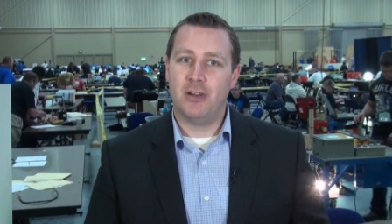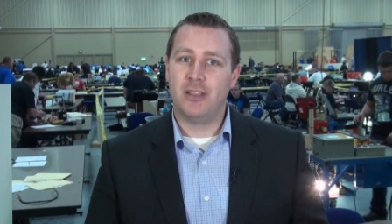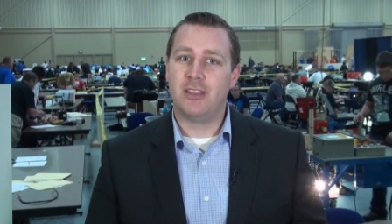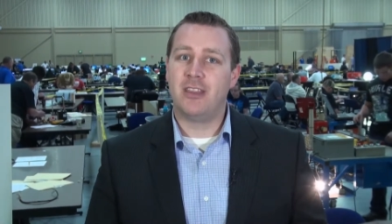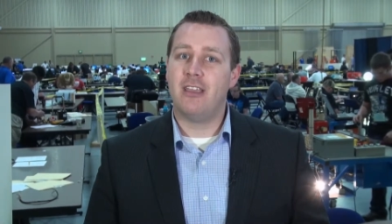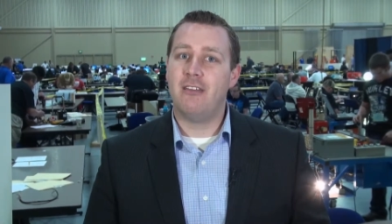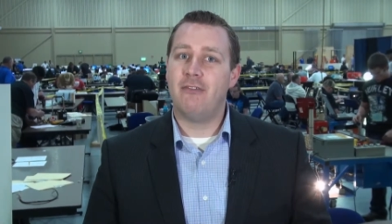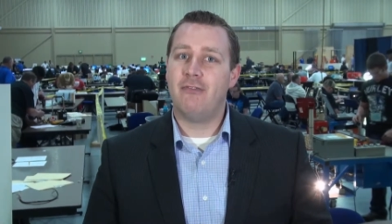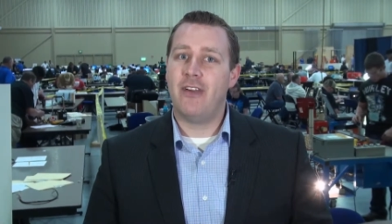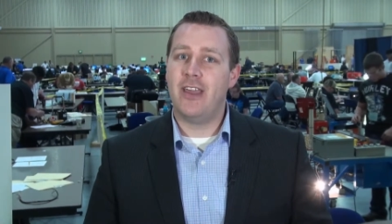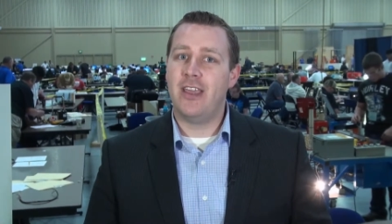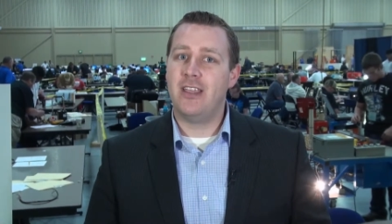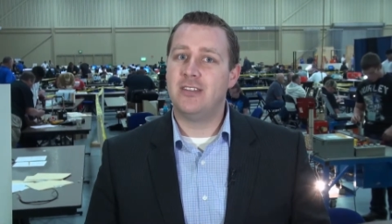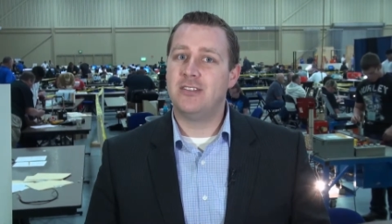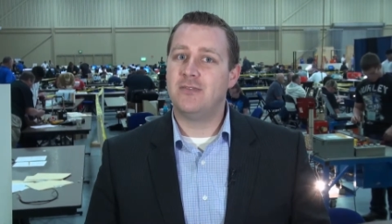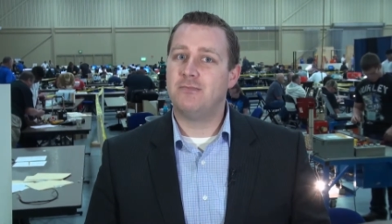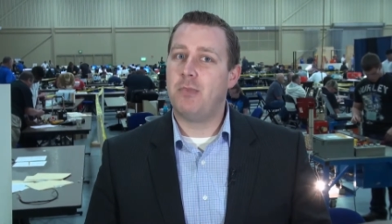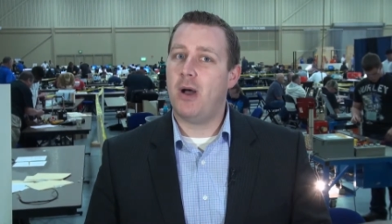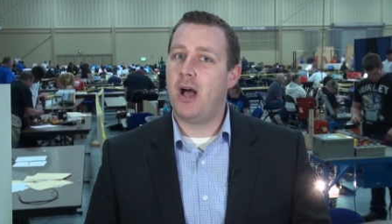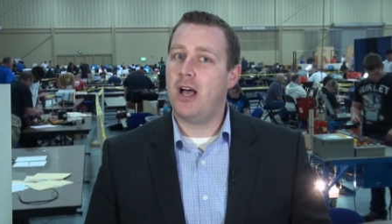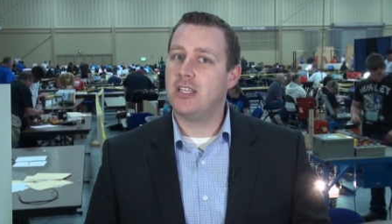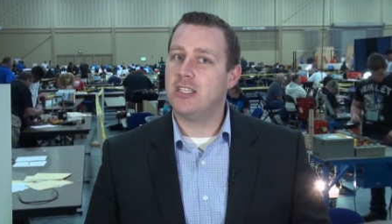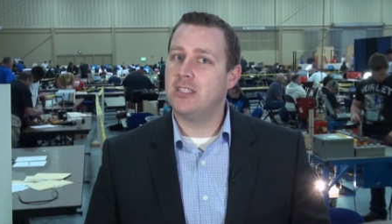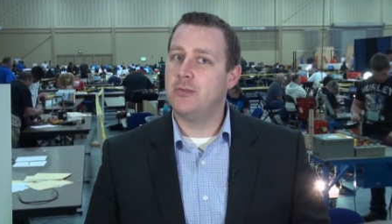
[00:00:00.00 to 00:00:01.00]
but they face
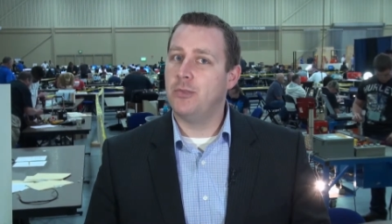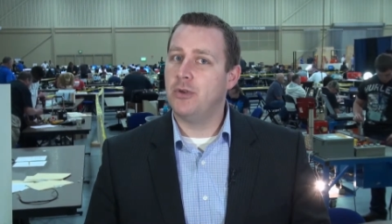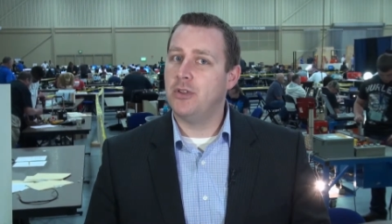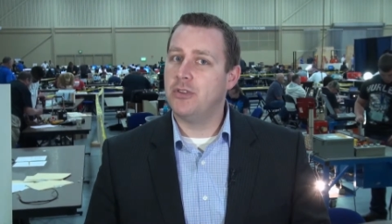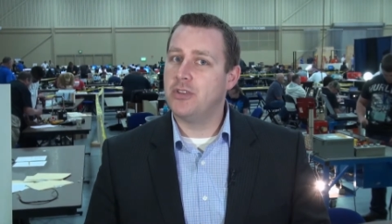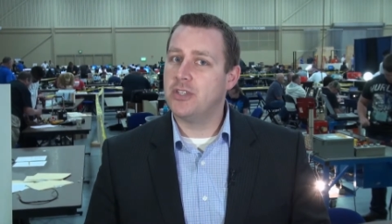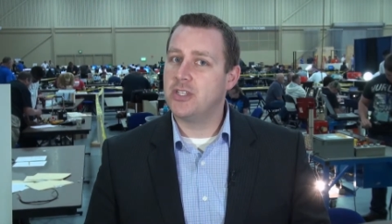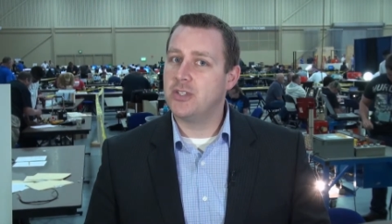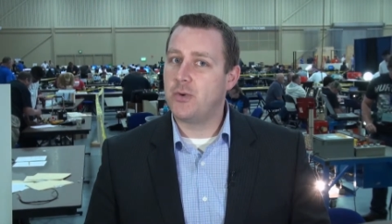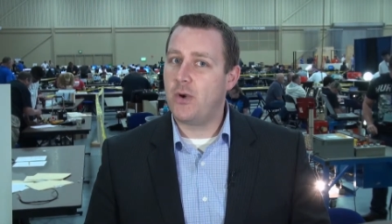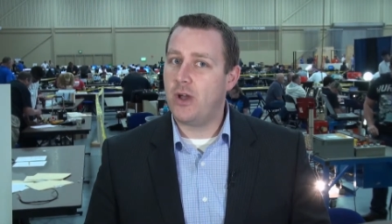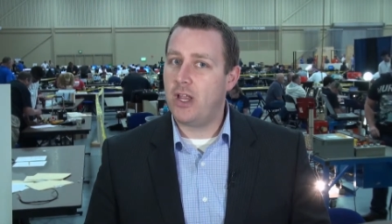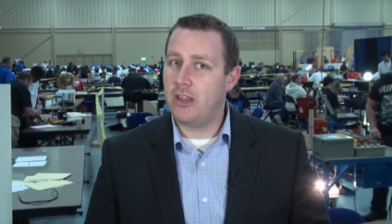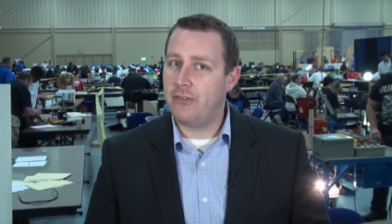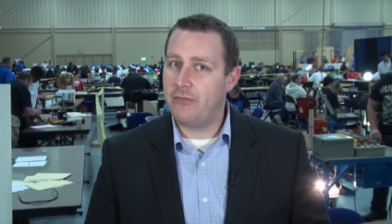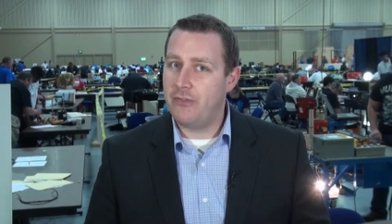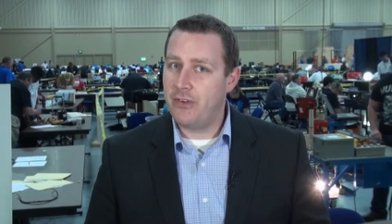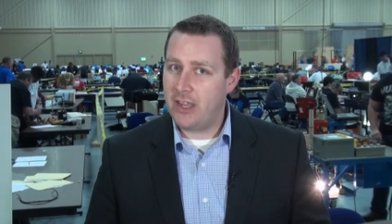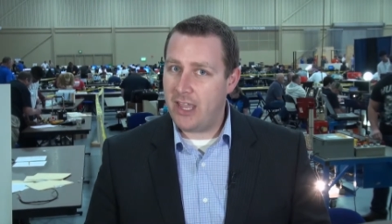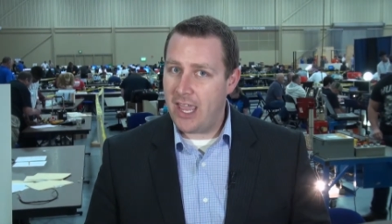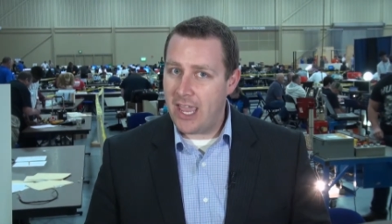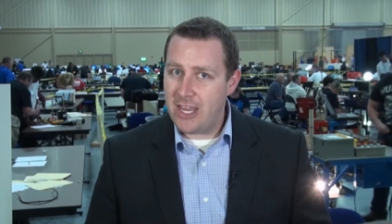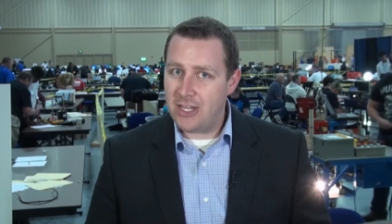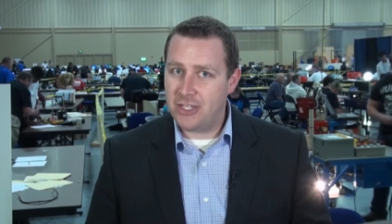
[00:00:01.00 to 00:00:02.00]
possible
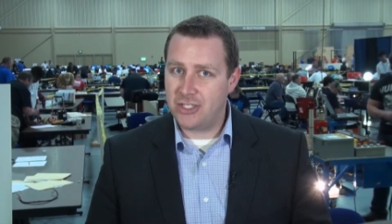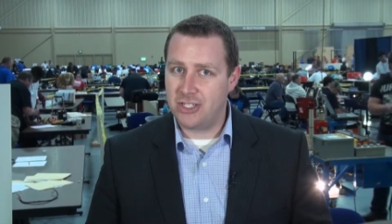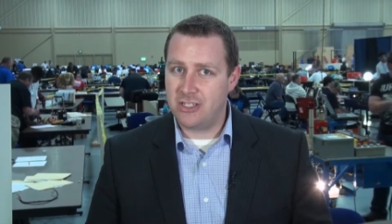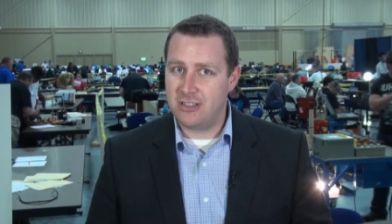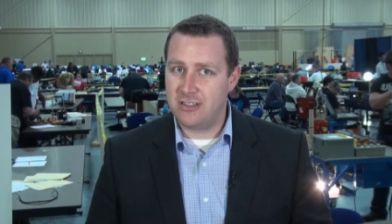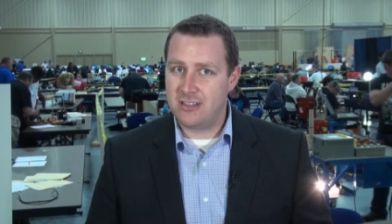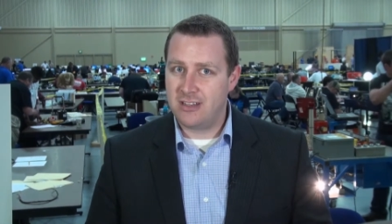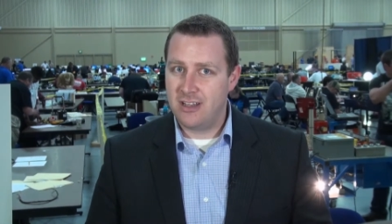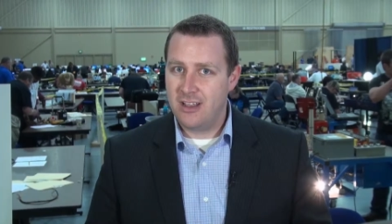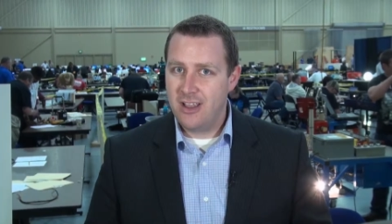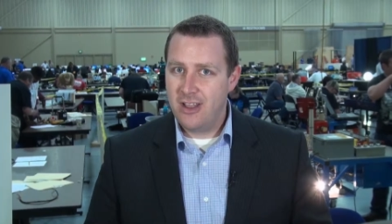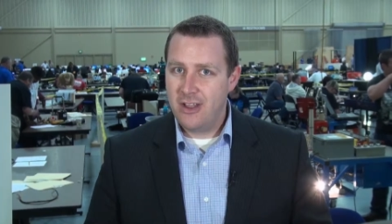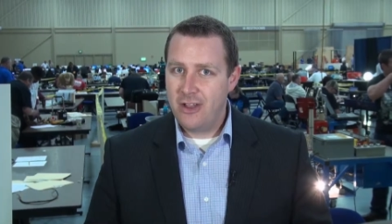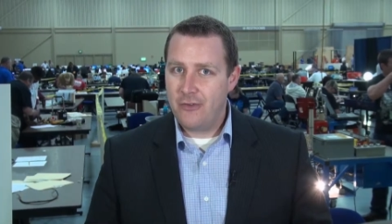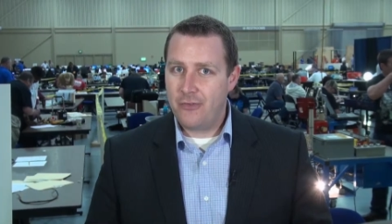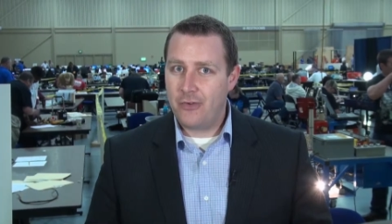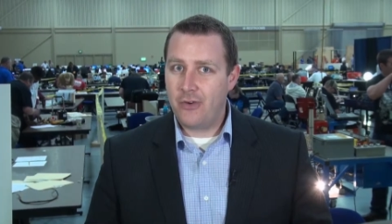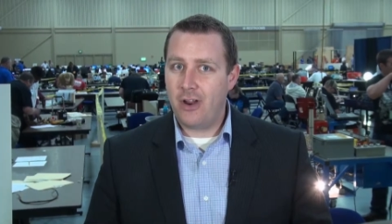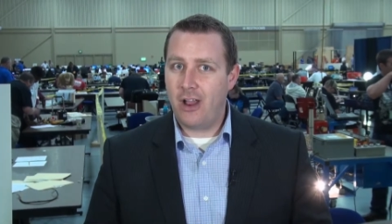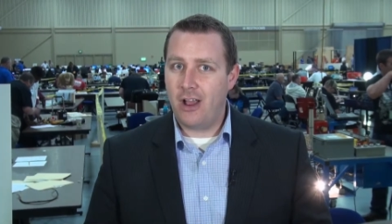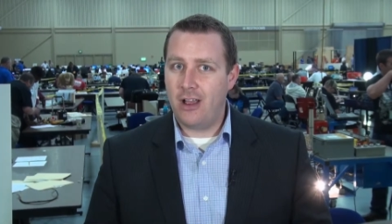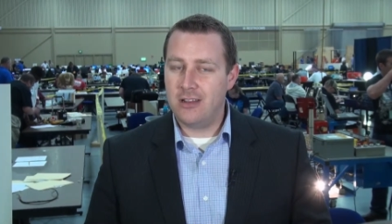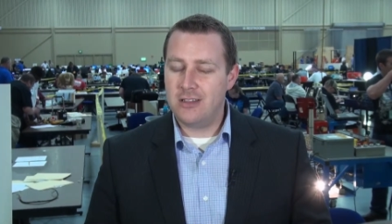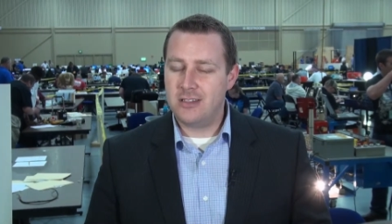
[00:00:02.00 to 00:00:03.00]
disqualifications
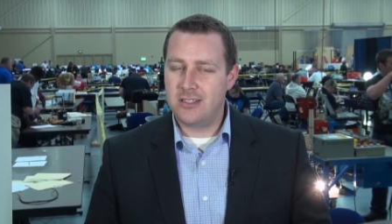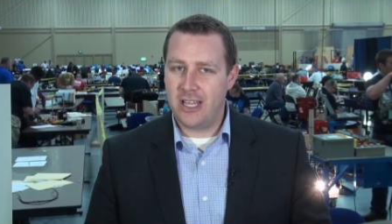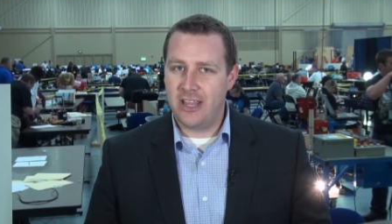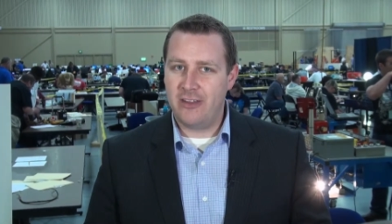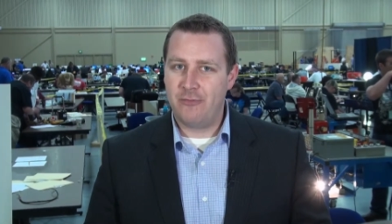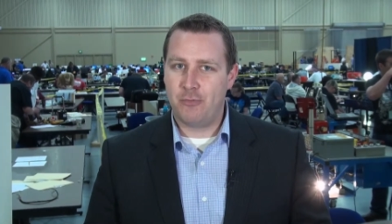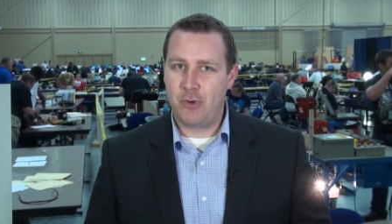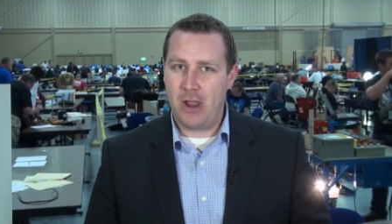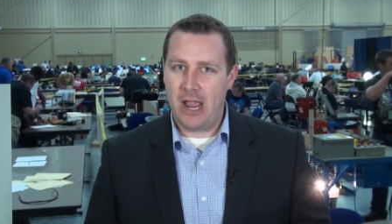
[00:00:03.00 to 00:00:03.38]
for unsafe